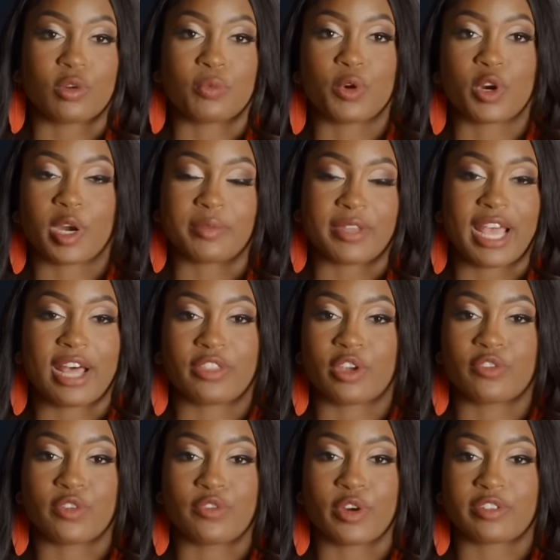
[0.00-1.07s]
loan programs out
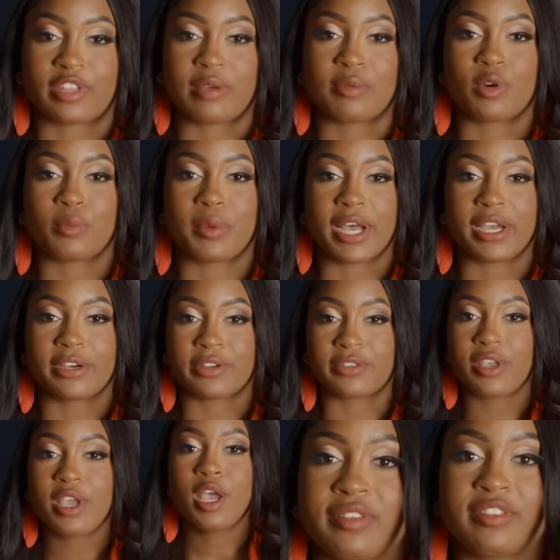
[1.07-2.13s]
there for first-time home
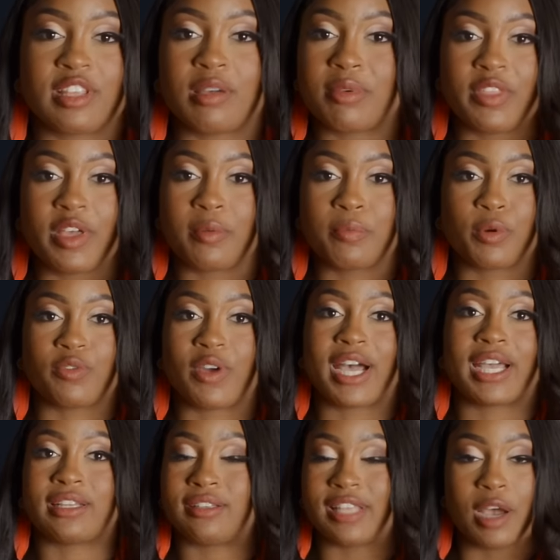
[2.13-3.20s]
buyers. Some of them
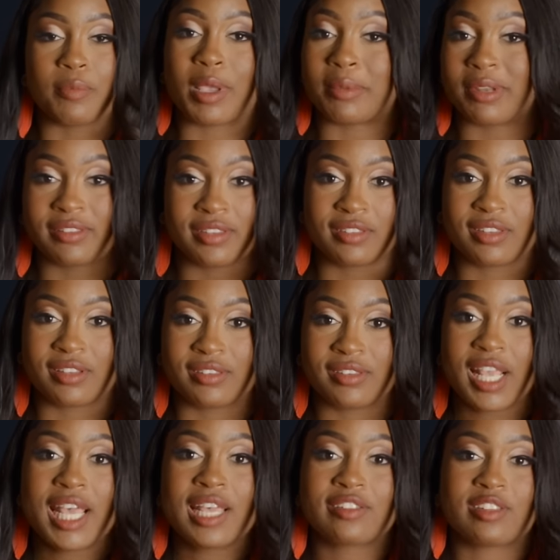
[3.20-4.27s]
provide down payment
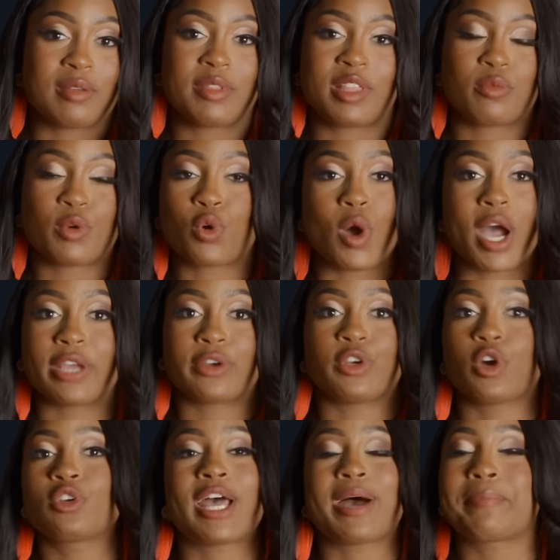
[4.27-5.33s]
assistance. Some of them require
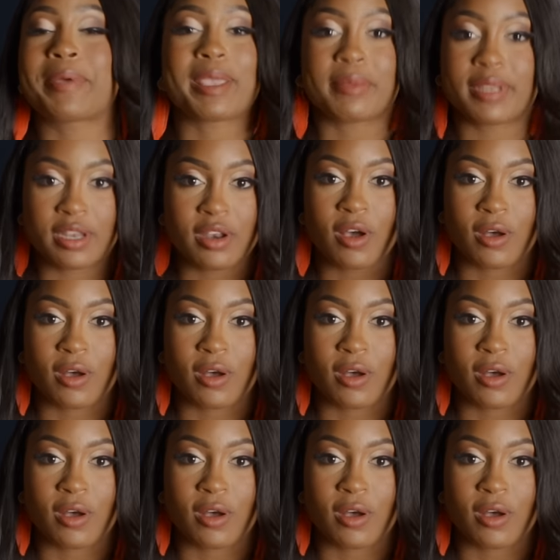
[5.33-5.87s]
no down payment at